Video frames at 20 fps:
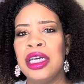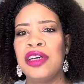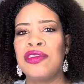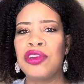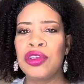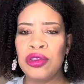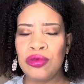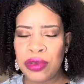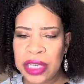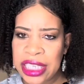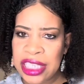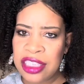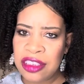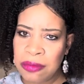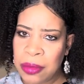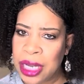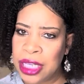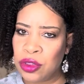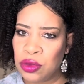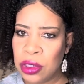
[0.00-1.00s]
for the rest of
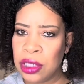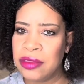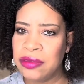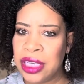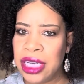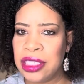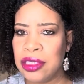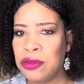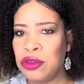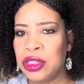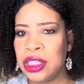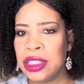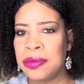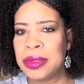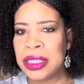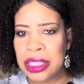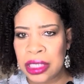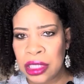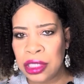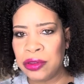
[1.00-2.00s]
my 12 Days of
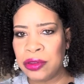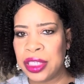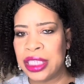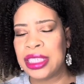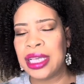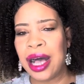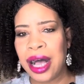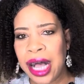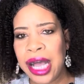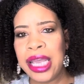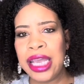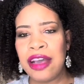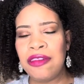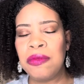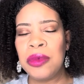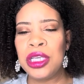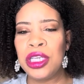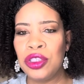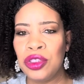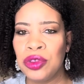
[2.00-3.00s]
Christmas series. I have
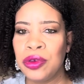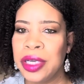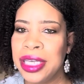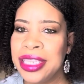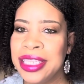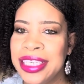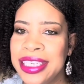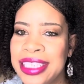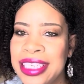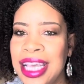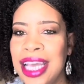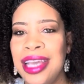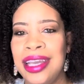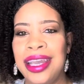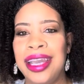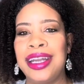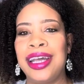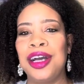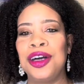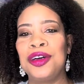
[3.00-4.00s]
been enjoying this
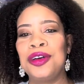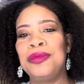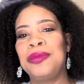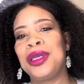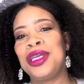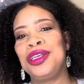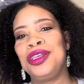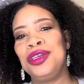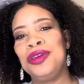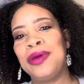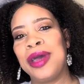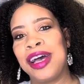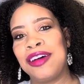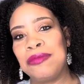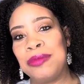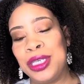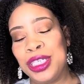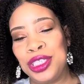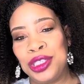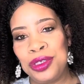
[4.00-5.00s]
and I hope you
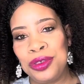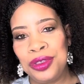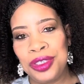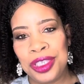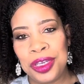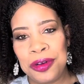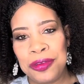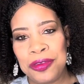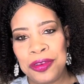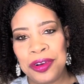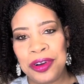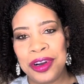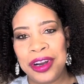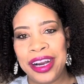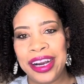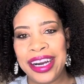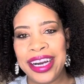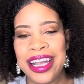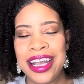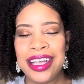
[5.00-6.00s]
have been too so
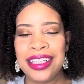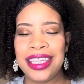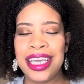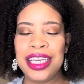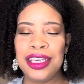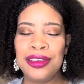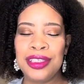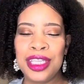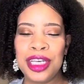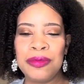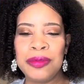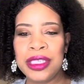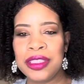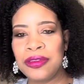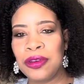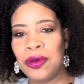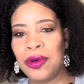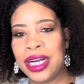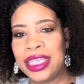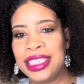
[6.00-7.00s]
far. Thank you so much
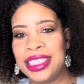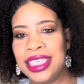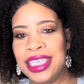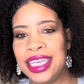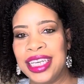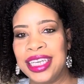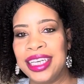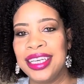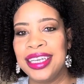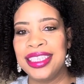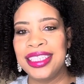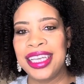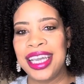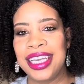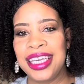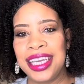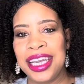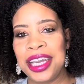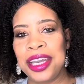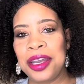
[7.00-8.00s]
for watching.
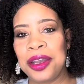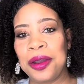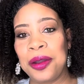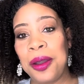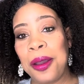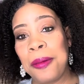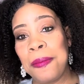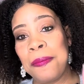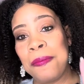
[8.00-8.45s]
Take care.